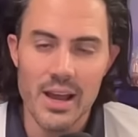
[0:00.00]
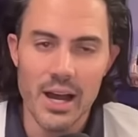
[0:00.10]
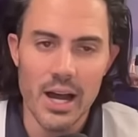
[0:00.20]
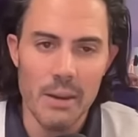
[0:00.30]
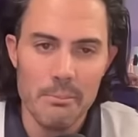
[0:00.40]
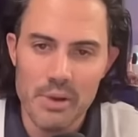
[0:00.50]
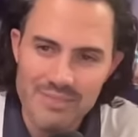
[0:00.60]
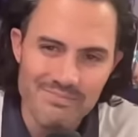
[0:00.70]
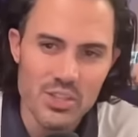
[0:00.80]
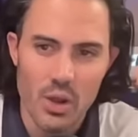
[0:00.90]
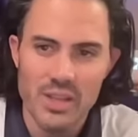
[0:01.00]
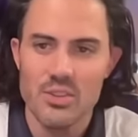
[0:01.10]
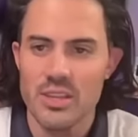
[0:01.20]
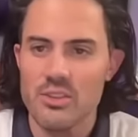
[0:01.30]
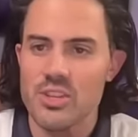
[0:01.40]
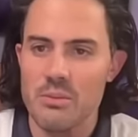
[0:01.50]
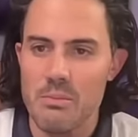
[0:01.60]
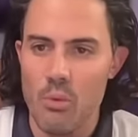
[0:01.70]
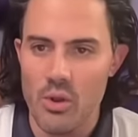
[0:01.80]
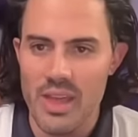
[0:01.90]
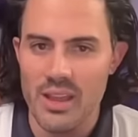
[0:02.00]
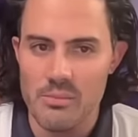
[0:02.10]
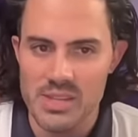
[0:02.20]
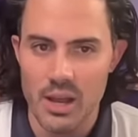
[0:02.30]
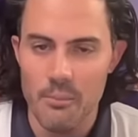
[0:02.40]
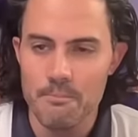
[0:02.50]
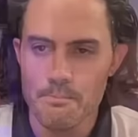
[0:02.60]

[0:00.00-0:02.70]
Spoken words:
But, you know, I still think there's going to be more that comes out.